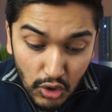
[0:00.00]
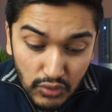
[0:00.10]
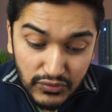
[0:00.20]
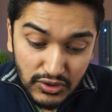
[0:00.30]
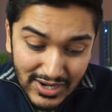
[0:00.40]

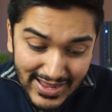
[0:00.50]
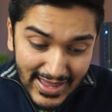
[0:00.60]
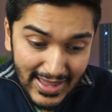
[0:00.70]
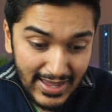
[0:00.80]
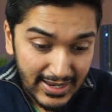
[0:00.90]
over
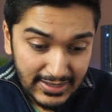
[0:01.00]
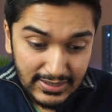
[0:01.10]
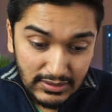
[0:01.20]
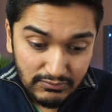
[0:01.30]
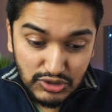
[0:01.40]
and
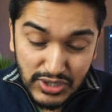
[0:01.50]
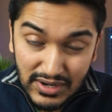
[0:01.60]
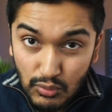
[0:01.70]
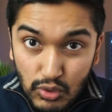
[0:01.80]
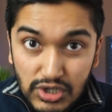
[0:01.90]
trying
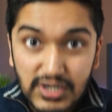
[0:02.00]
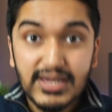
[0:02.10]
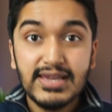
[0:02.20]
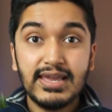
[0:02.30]
to work,